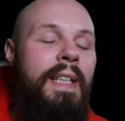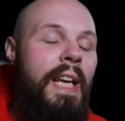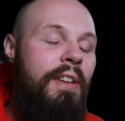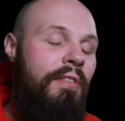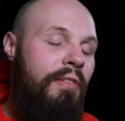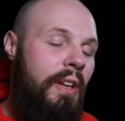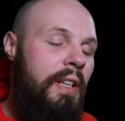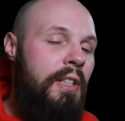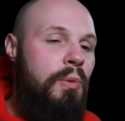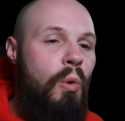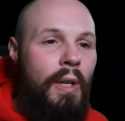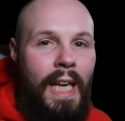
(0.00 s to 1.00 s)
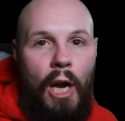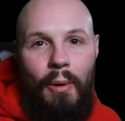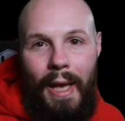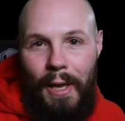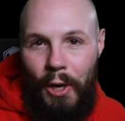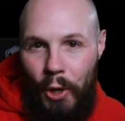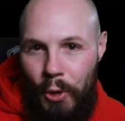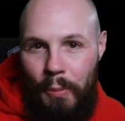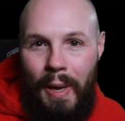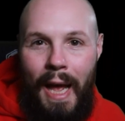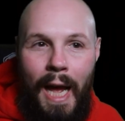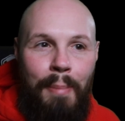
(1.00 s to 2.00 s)
day fitness workout at home
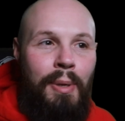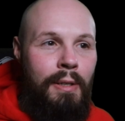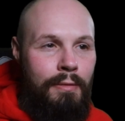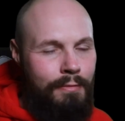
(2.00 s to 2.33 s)
app.